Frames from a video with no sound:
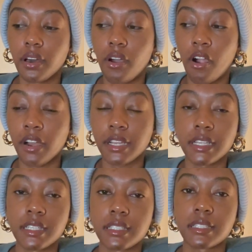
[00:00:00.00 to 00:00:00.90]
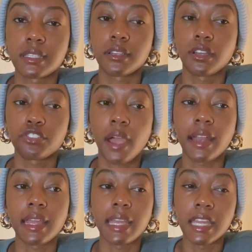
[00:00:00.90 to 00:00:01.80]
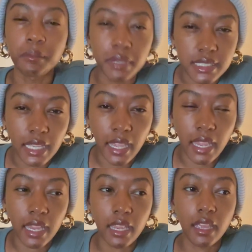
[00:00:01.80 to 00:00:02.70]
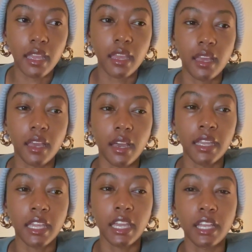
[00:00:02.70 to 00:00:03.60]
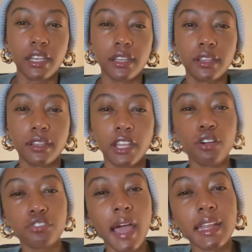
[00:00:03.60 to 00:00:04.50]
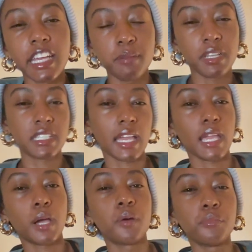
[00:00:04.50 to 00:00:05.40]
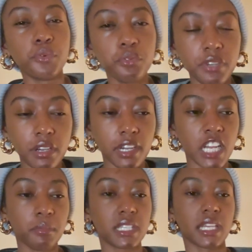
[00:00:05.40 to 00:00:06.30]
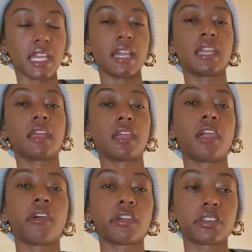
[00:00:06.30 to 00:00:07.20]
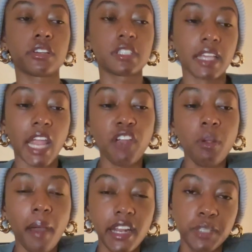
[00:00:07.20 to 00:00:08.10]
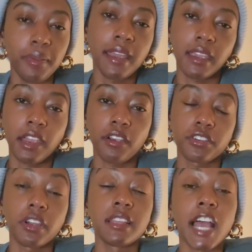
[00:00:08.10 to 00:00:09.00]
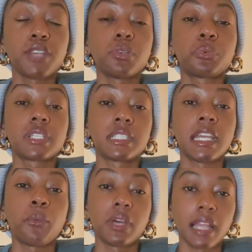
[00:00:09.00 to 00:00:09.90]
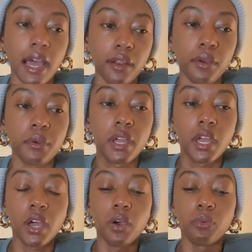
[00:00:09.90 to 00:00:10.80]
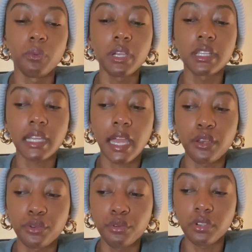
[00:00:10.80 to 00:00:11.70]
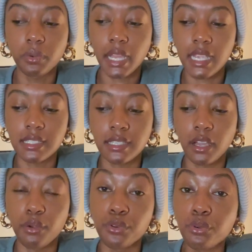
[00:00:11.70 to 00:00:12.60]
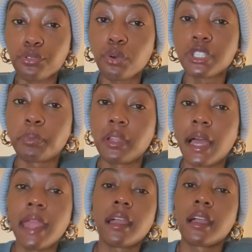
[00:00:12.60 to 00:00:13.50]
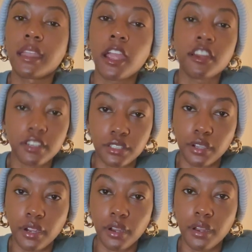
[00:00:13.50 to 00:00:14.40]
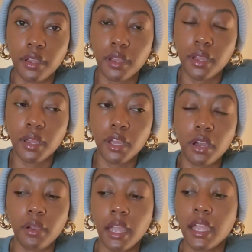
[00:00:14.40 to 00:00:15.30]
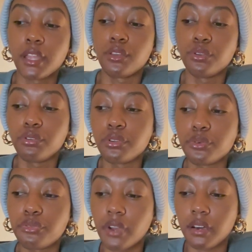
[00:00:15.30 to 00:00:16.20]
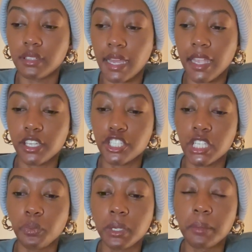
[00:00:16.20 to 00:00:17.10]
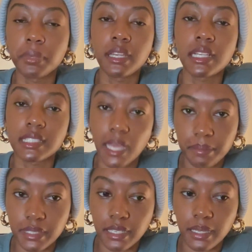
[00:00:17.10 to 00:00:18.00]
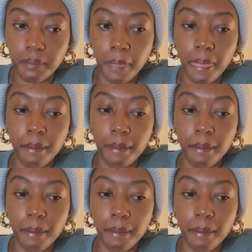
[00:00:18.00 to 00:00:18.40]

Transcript: artists try to imitate, again, they'll try to imitate a movie or imitate, again, characters. Like, everybody's playing a character, and that's what we're seeing with Latto. When we look at Nunu and ATL, Nunu was playing a character, okay? Nunu felt like she wouldn't be accepted